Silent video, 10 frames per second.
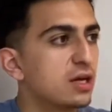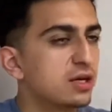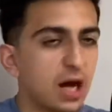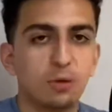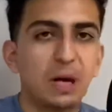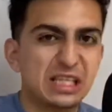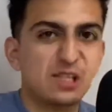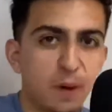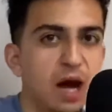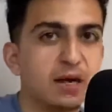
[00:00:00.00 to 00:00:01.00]
down my
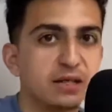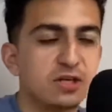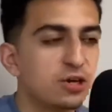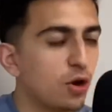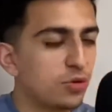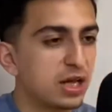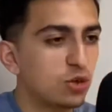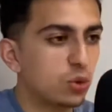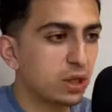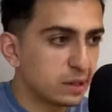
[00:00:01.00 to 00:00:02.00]
spine to know that
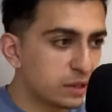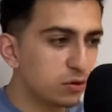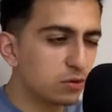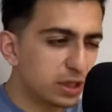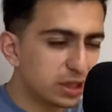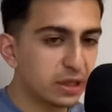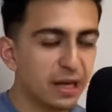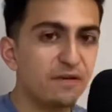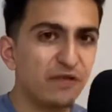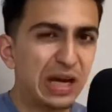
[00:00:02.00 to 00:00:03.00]
you can literally
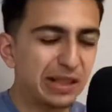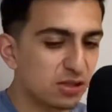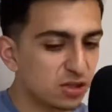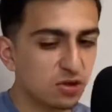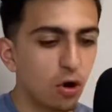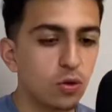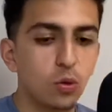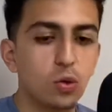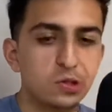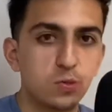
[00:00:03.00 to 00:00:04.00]
live in the Star
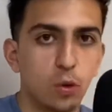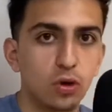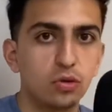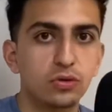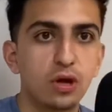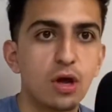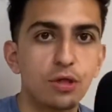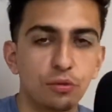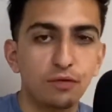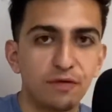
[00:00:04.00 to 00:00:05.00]
Wars world
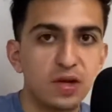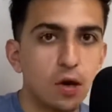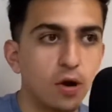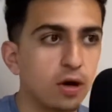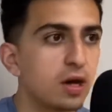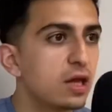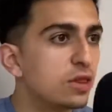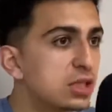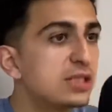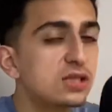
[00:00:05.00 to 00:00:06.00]
through VR.
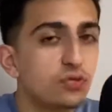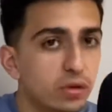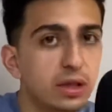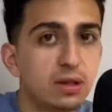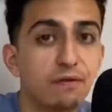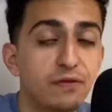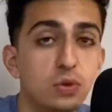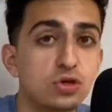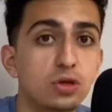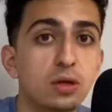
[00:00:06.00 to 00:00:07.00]
This is really the
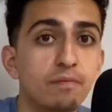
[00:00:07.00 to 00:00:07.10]
future.